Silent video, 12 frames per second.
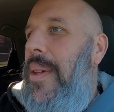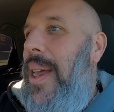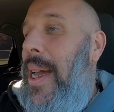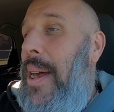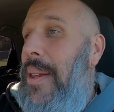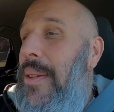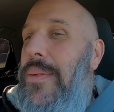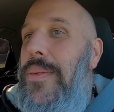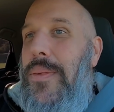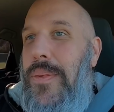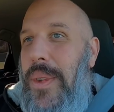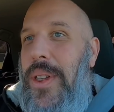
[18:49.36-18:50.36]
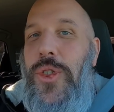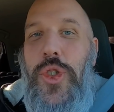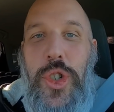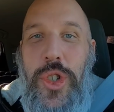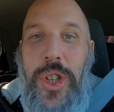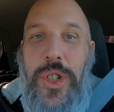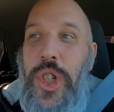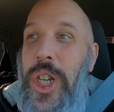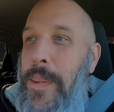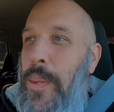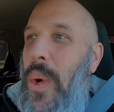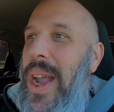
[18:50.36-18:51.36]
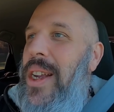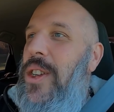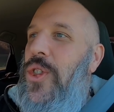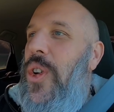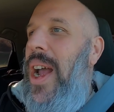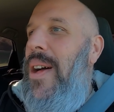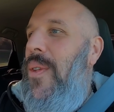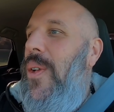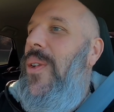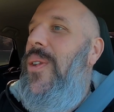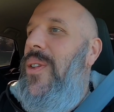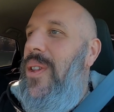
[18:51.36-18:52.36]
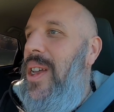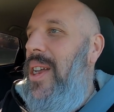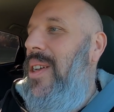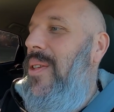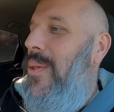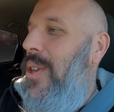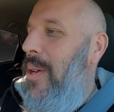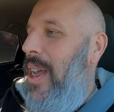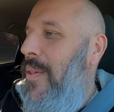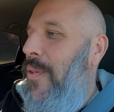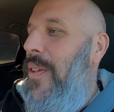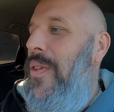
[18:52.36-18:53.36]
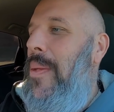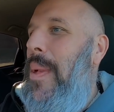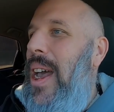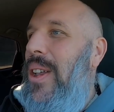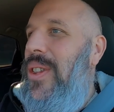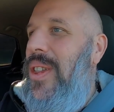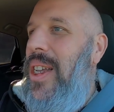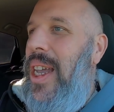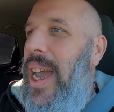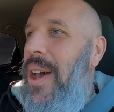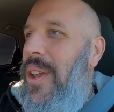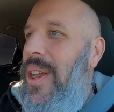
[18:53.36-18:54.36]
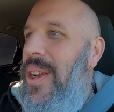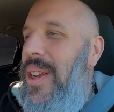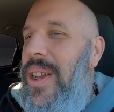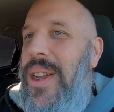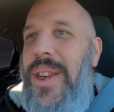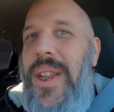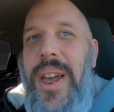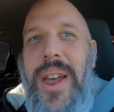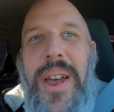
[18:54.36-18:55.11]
yeah, it's just a cheap way to travel. Like when you get 50 miles to the gallon and